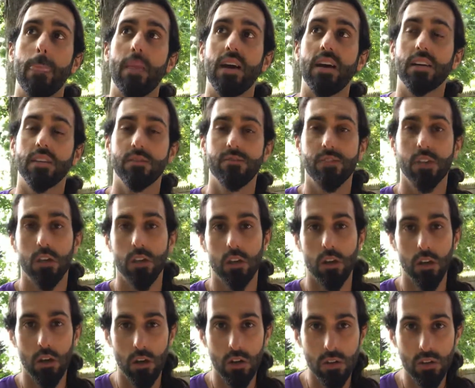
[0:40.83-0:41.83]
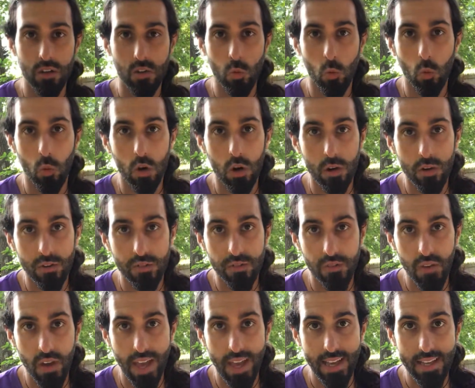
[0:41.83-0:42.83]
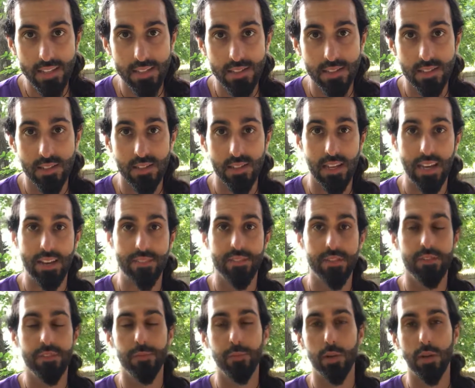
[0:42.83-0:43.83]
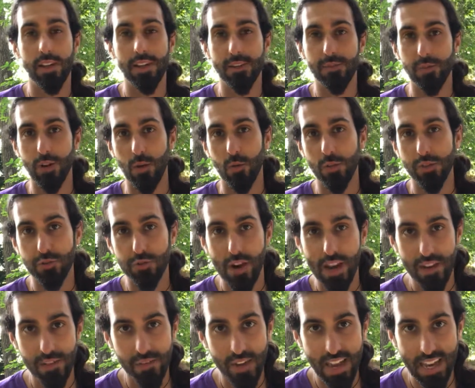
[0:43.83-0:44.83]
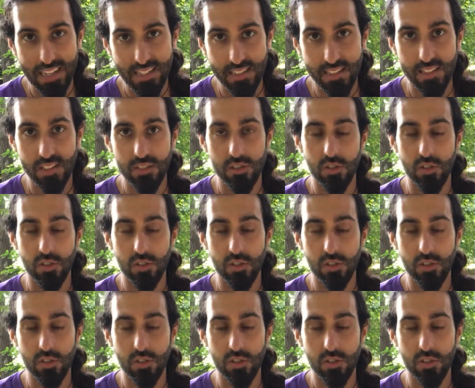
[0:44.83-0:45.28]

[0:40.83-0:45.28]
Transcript: I've done longer water fasts. I've even played around with dry fasting.